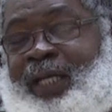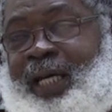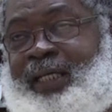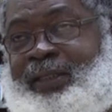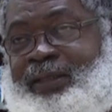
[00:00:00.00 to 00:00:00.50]

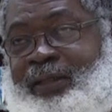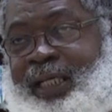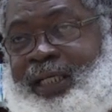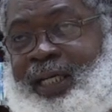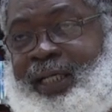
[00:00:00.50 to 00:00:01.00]
And so
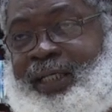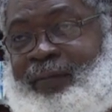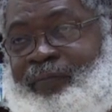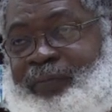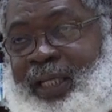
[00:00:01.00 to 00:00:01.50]
I,
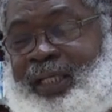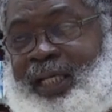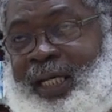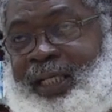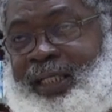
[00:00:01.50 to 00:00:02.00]
I, I
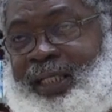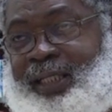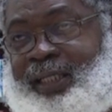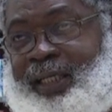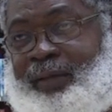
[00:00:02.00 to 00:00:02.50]
gladly
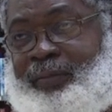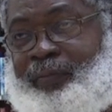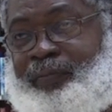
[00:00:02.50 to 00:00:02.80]
came.